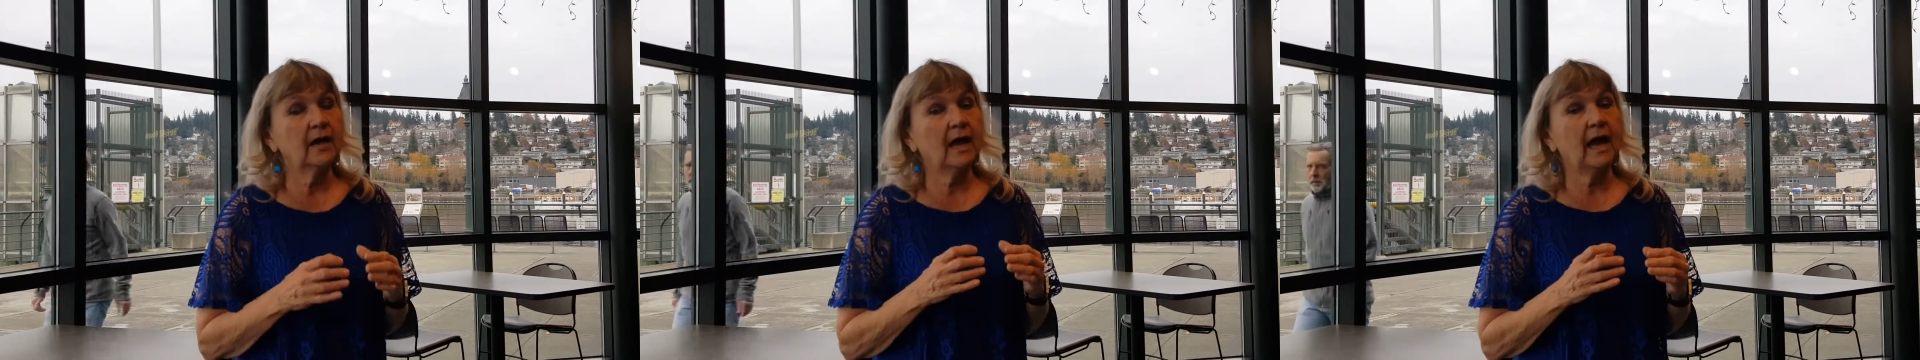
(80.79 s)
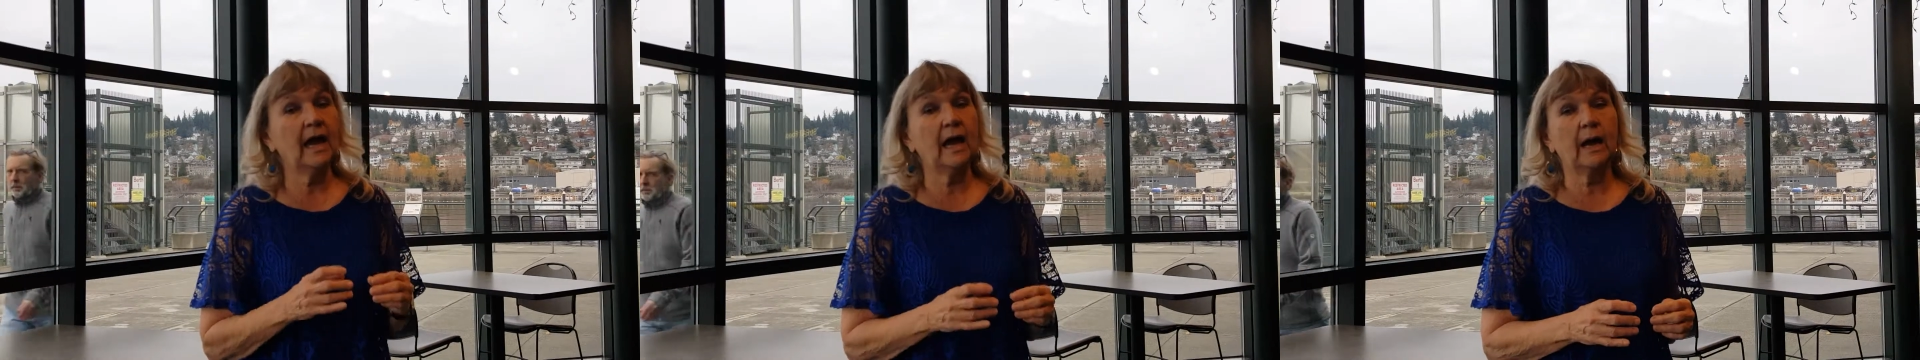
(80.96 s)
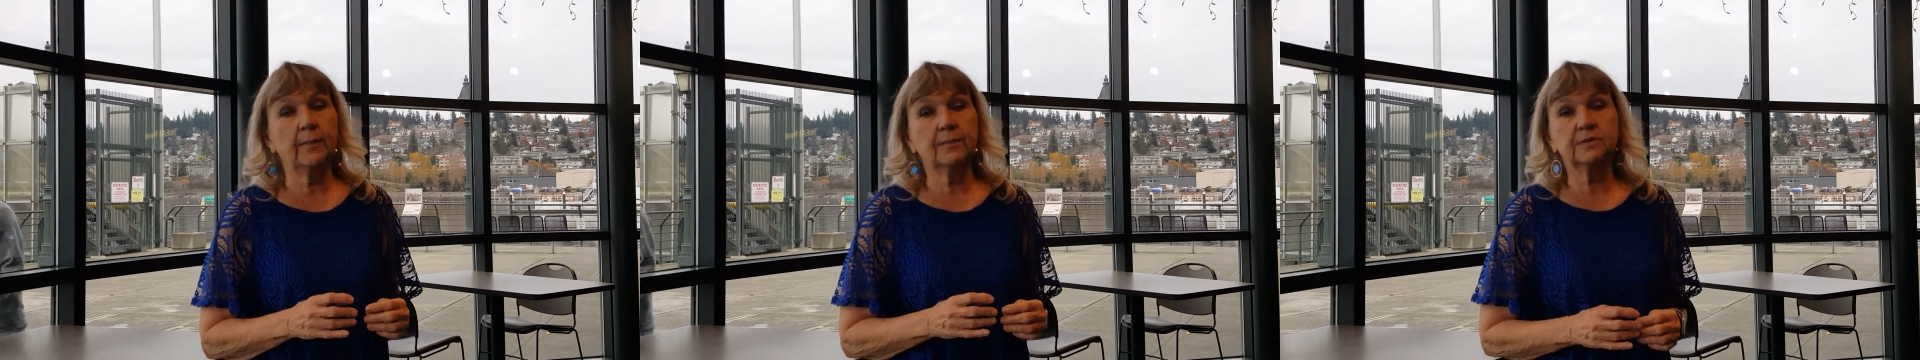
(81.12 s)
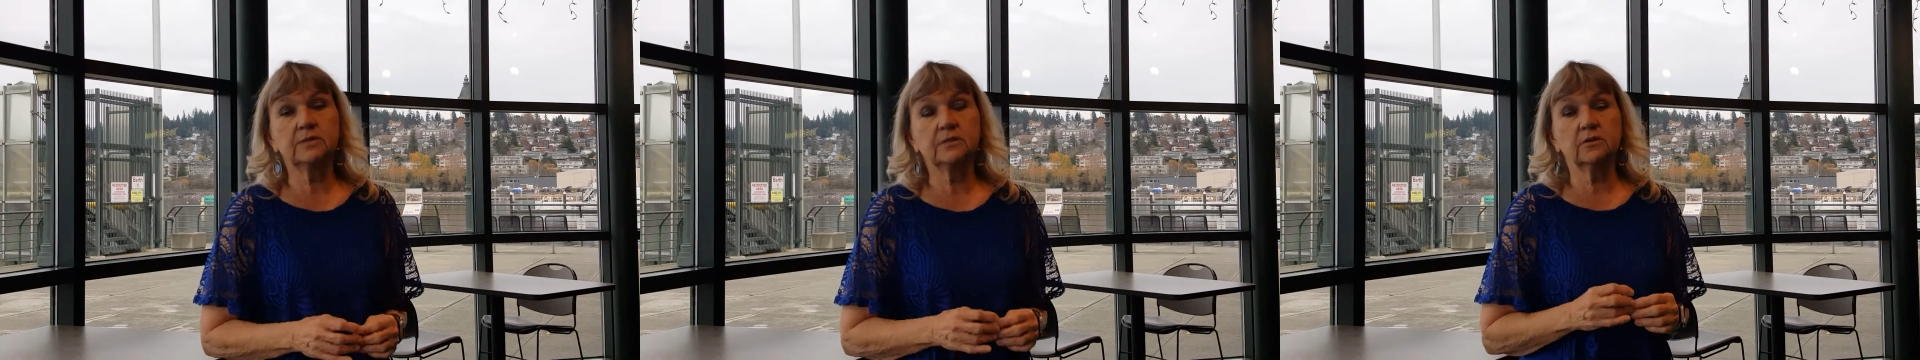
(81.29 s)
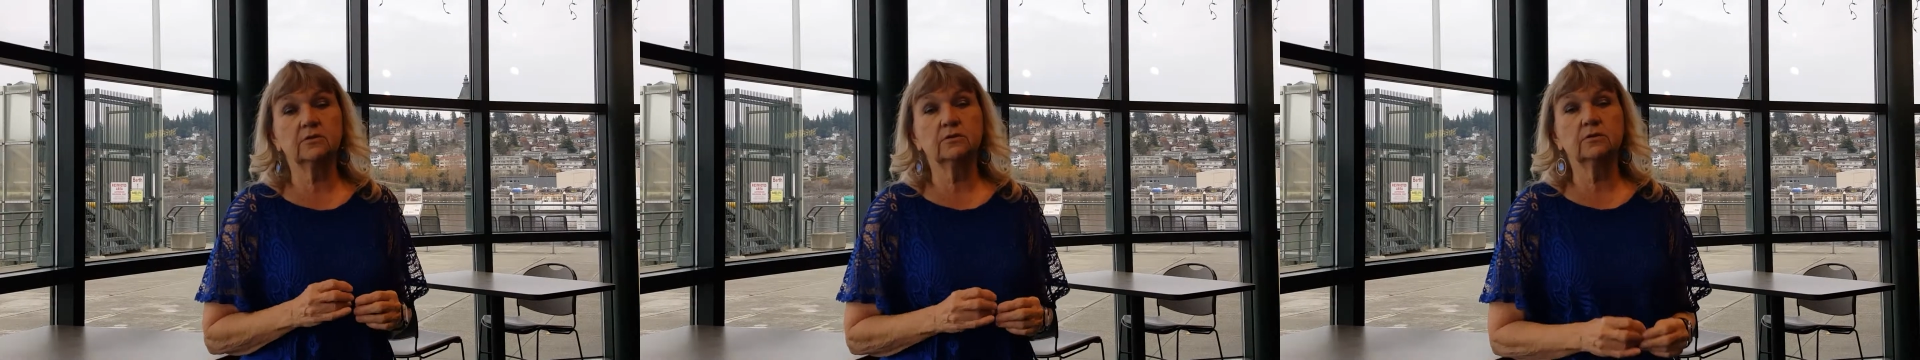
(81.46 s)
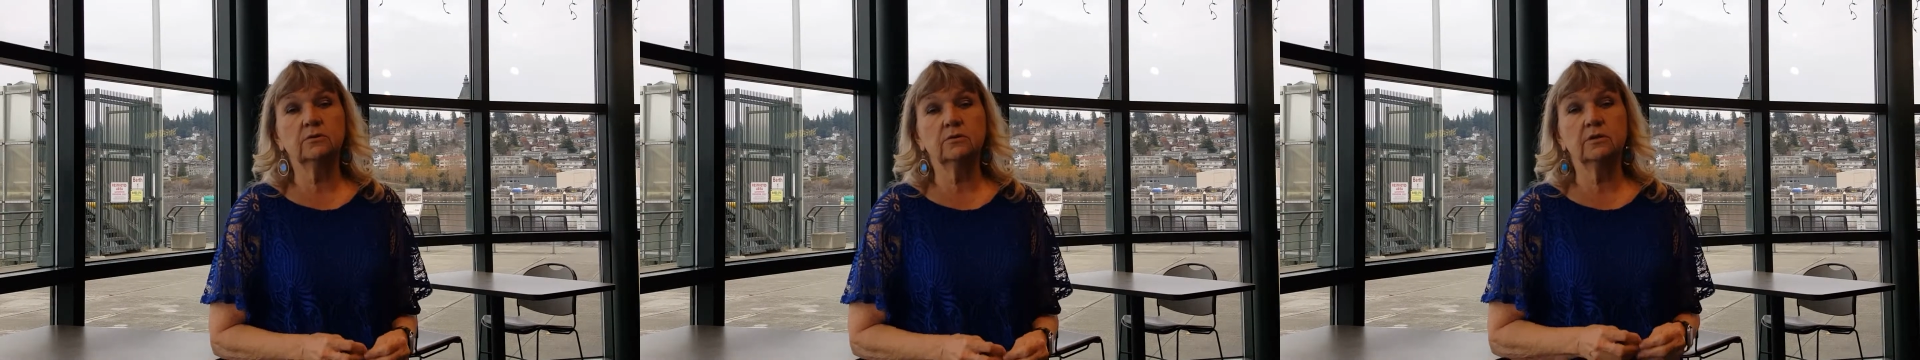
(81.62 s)

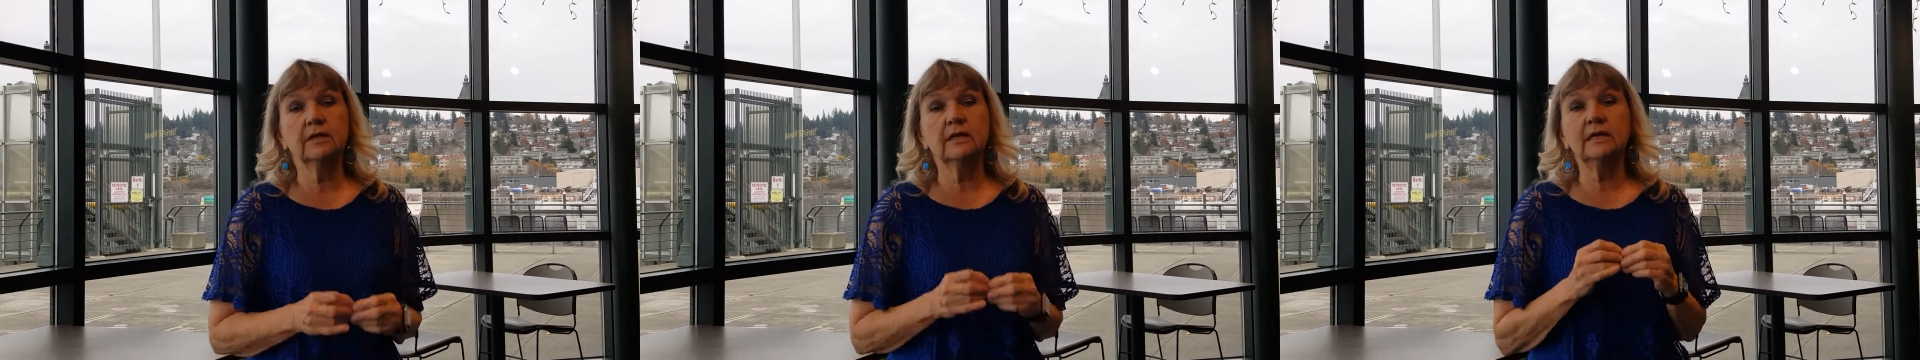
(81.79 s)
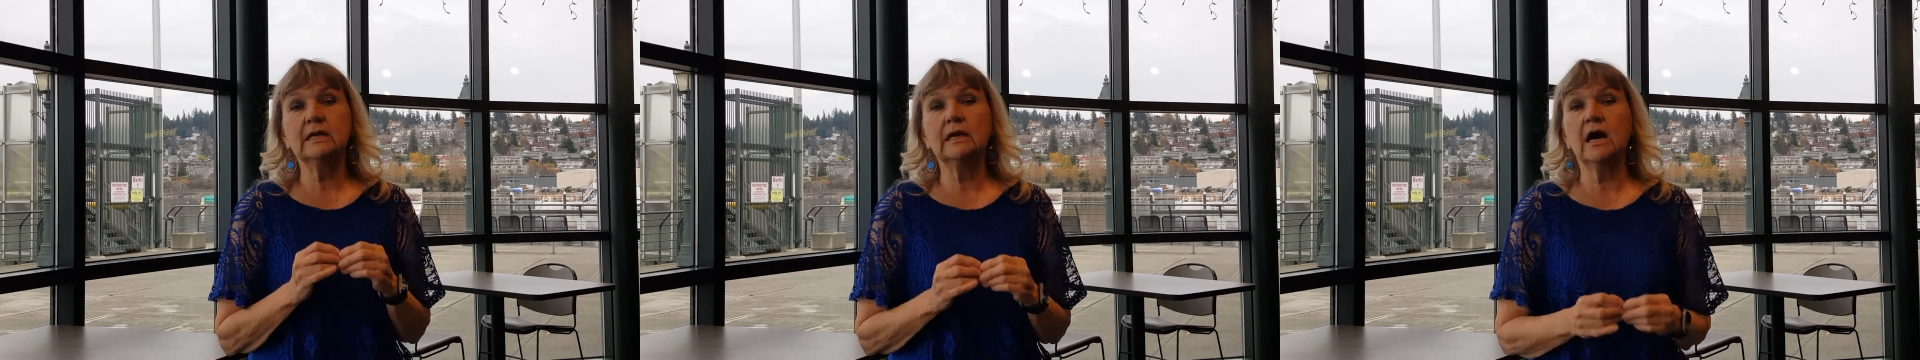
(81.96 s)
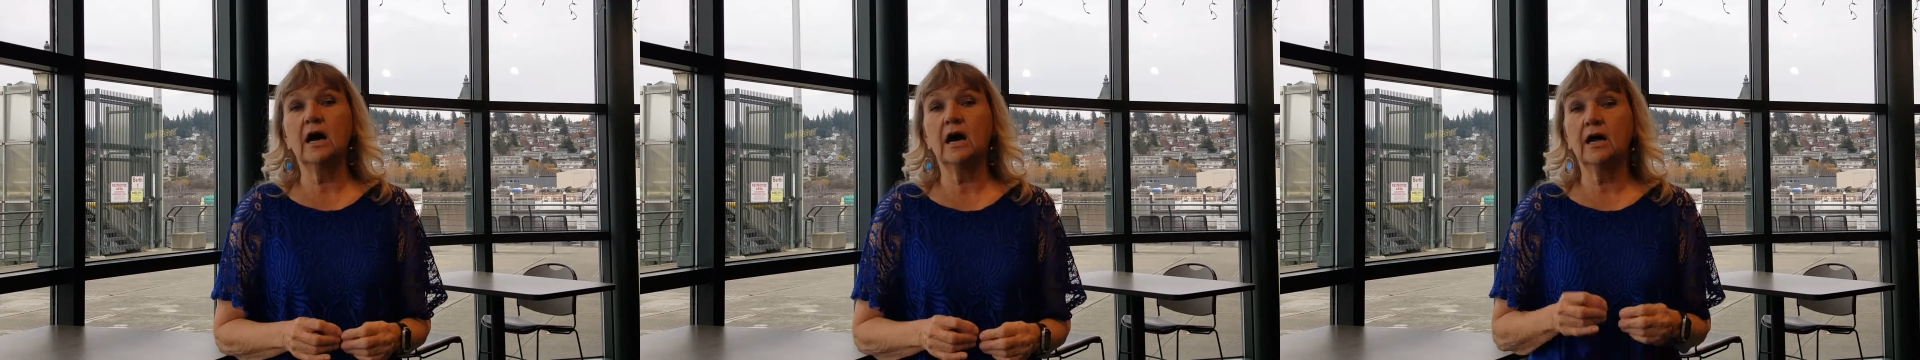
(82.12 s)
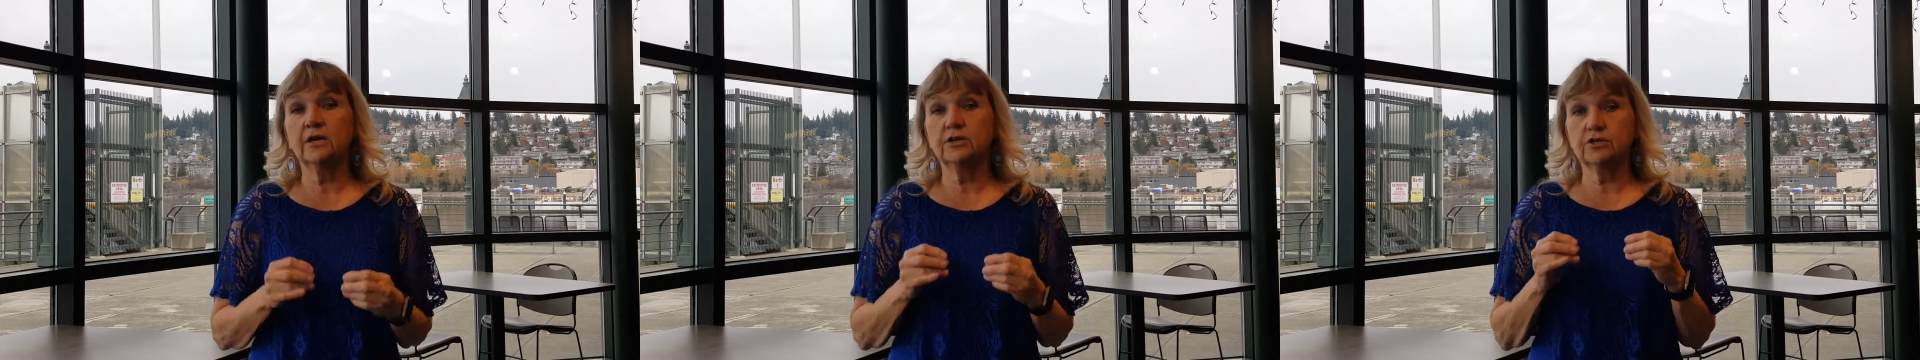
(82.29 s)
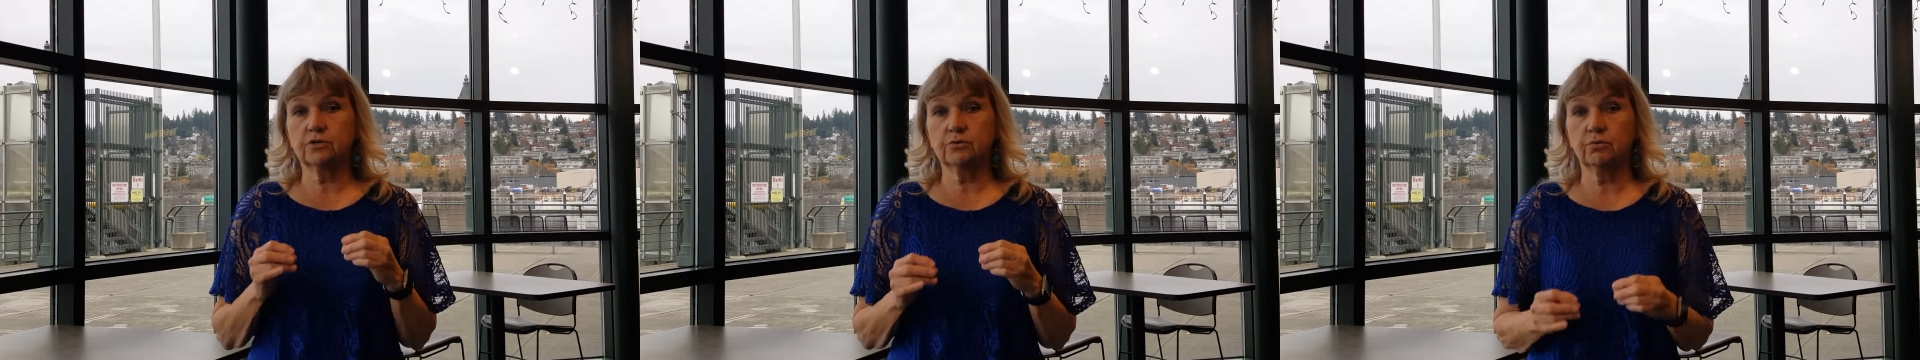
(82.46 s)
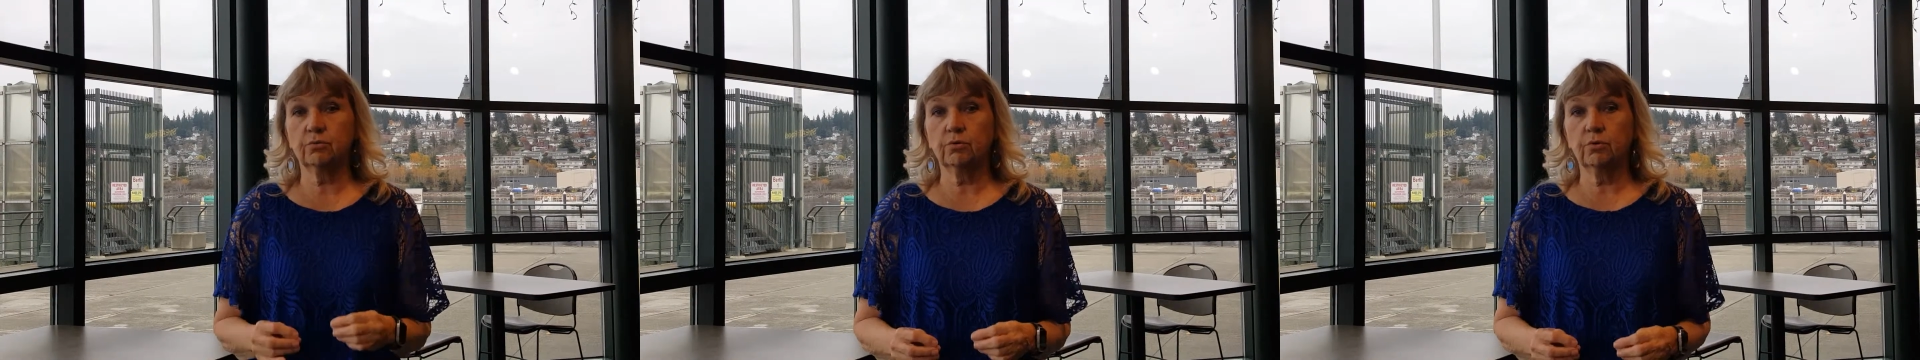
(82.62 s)
Absolutely not
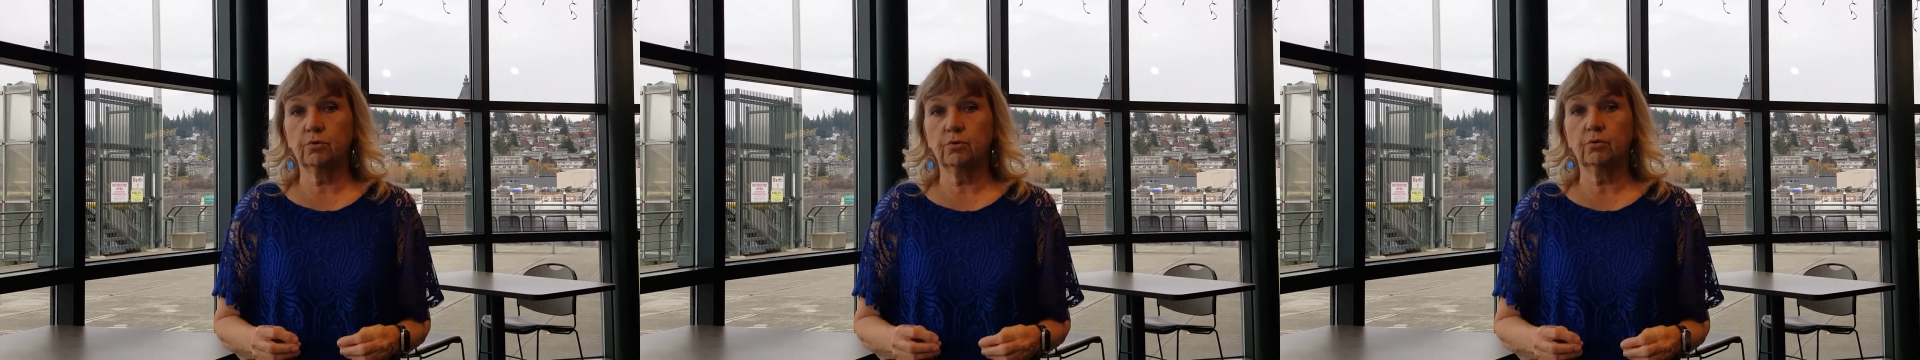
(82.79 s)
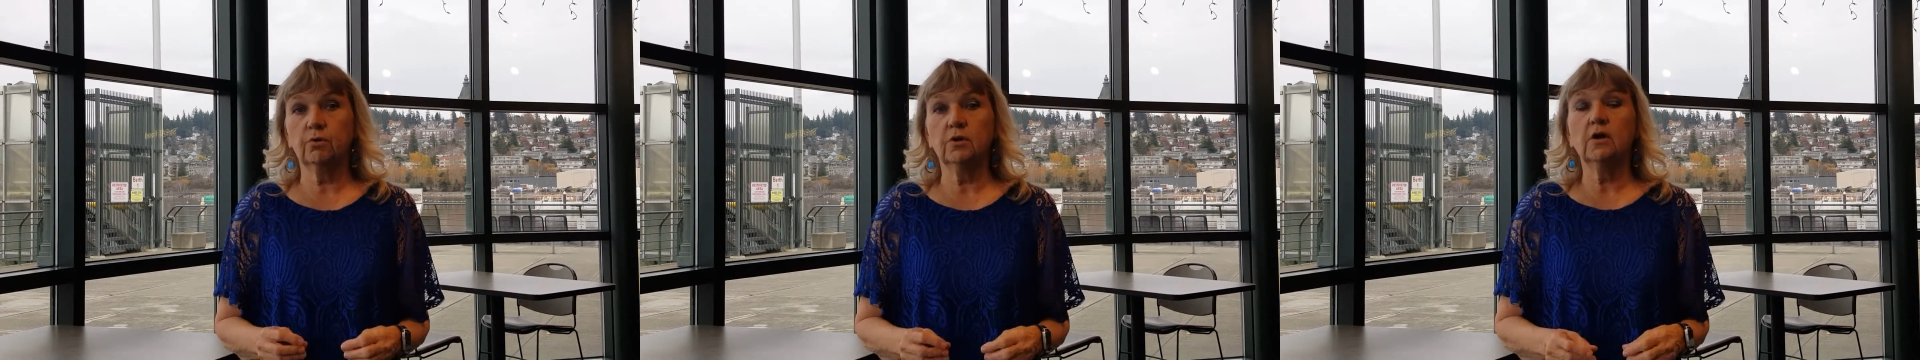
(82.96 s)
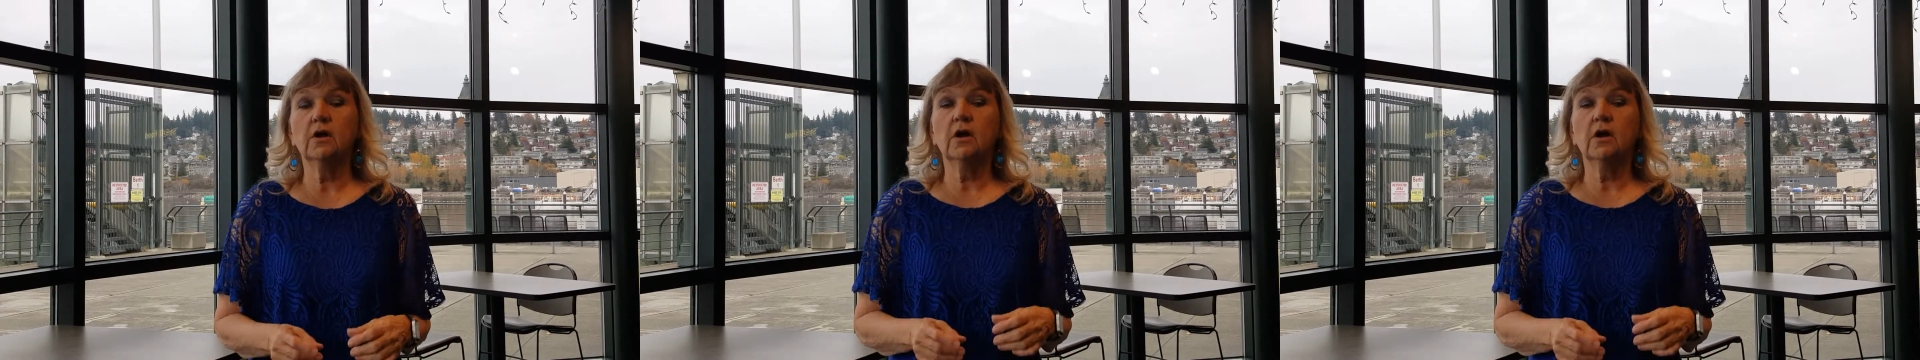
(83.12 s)
true.